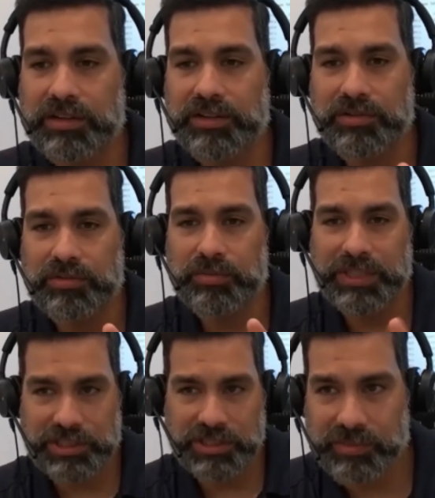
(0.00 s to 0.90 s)
Are you
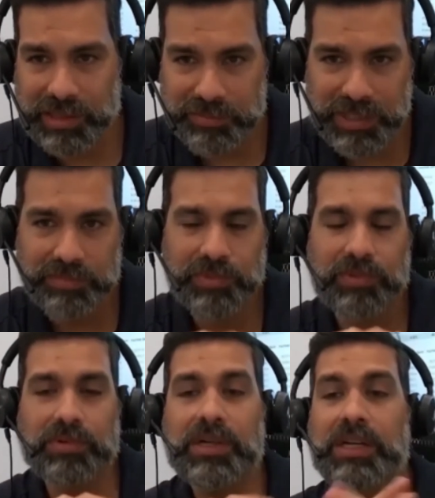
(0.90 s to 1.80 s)
reaching the right
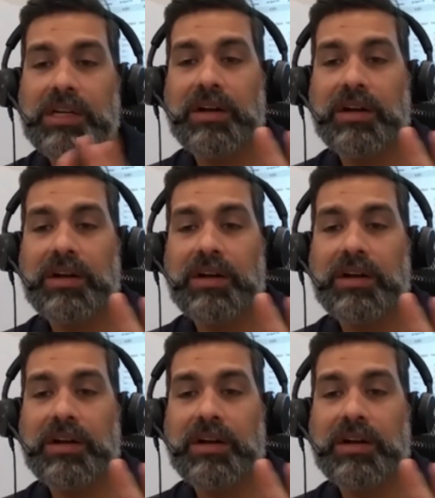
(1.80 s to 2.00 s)
people?